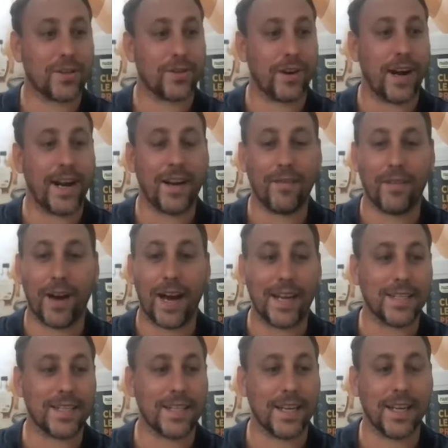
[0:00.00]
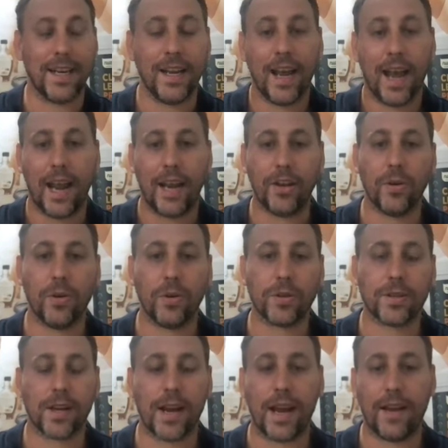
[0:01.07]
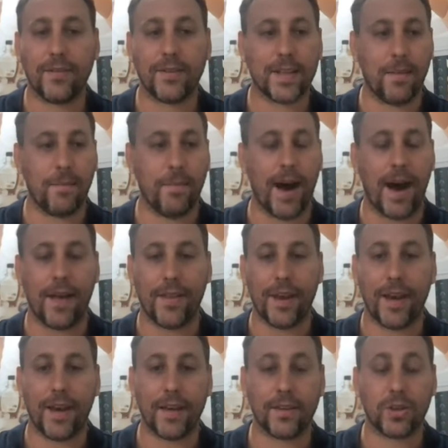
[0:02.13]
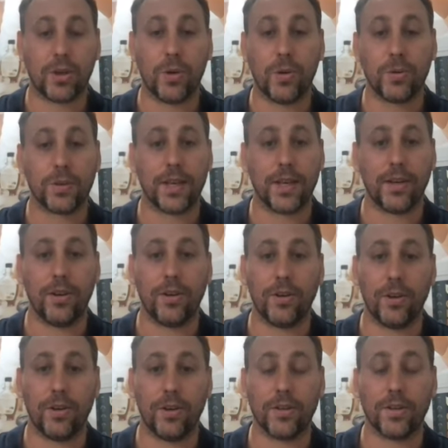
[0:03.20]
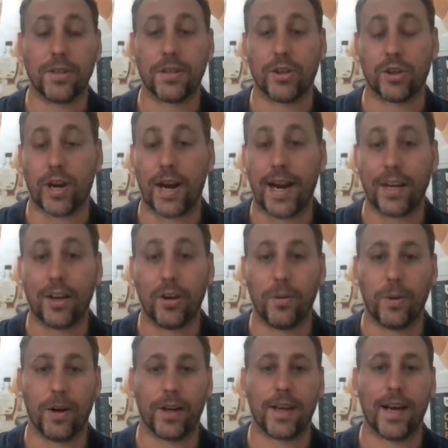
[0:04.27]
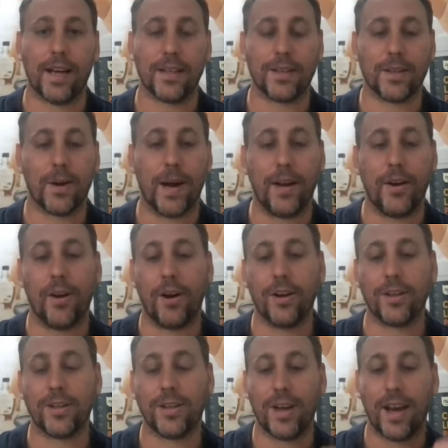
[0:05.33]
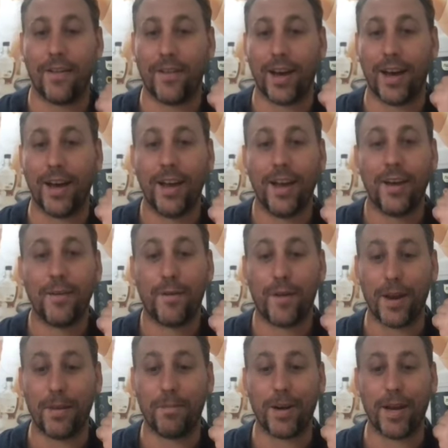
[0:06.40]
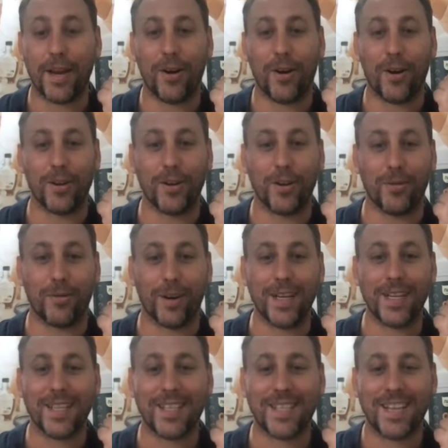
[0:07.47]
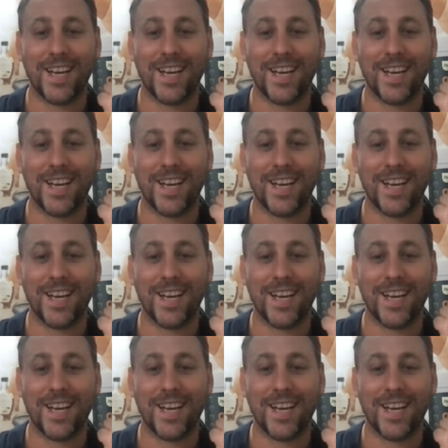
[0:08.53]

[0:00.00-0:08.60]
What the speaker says: great advice. And and you also have some other tools that you use to track your workout. So I noticed you have a Fitbit on your wrist.